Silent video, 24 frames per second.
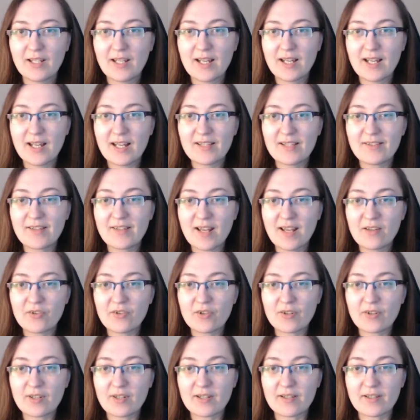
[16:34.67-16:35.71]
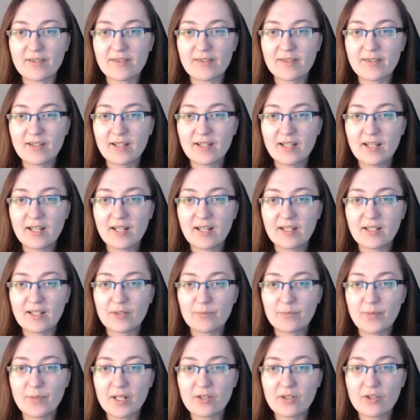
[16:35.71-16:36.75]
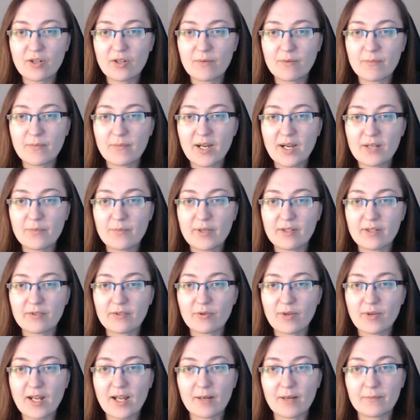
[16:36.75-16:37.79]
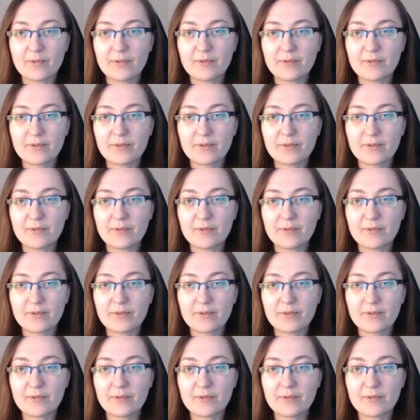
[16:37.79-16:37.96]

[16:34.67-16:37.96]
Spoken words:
It's dangerous. That picture might be a trap.